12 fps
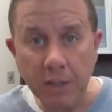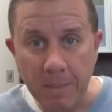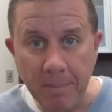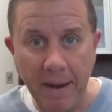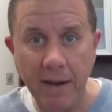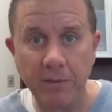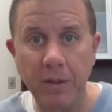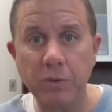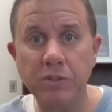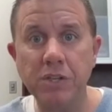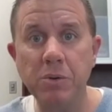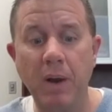compare
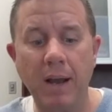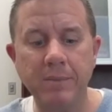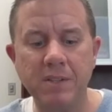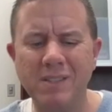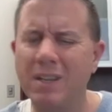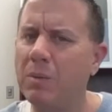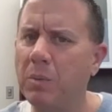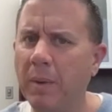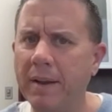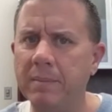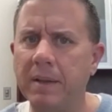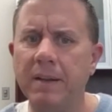those two options and go,
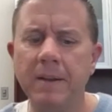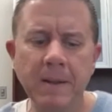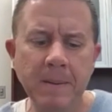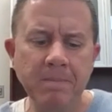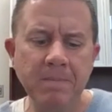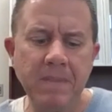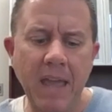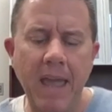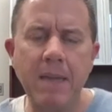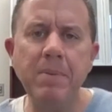well, wait a minute, the